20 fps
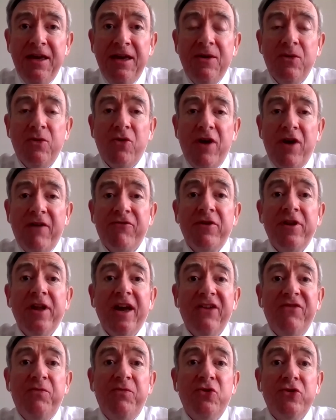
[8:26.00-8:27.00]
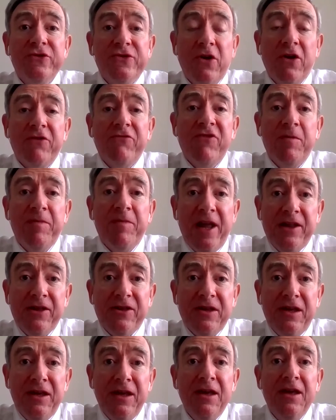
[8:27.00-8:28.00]
wherever life pours ordinary
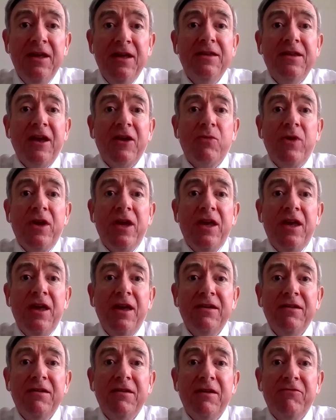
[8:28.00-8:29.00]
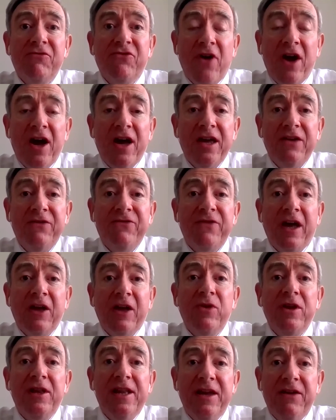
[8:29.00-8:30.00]
plenty, that we drive and
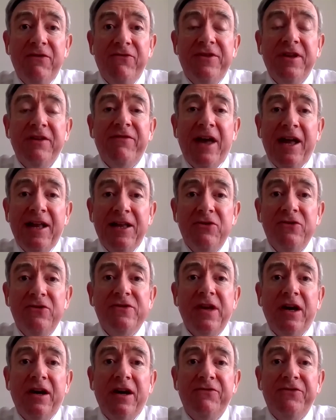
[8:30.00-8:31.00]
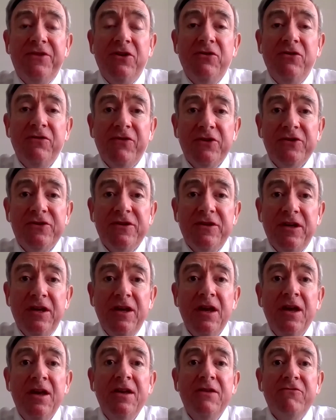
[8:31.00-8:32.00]
we live the values of the university:
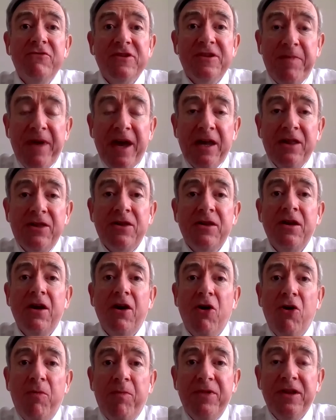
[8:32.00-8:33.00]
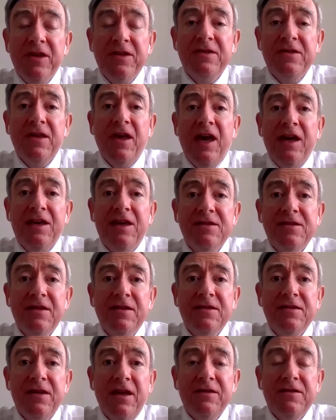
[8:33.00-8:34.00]
respect, openness,
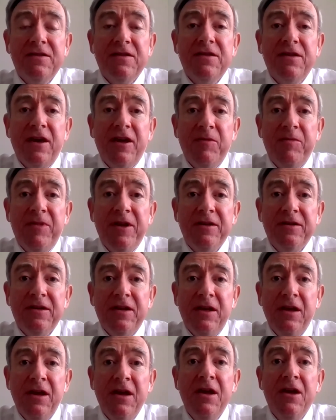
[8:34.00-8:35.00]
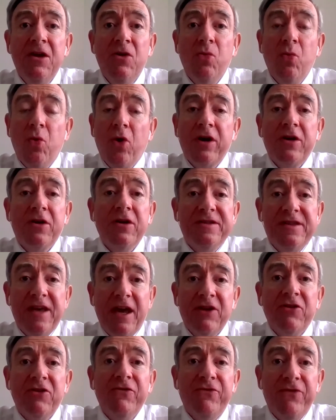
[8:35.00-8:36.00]
excellence, and sustainability. Work as
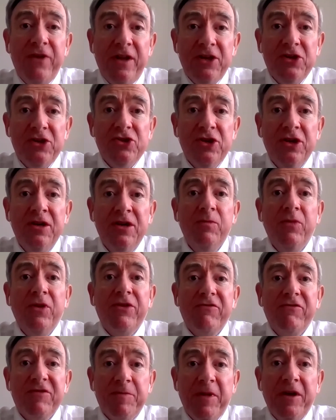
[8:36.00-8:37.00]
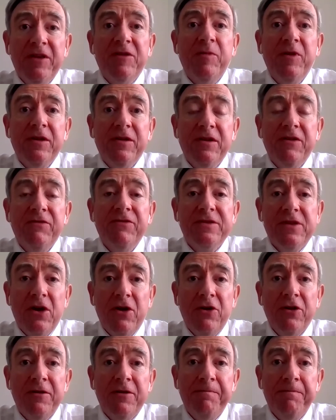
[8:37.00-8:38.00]
yet unfinished, but the responsibility of us all.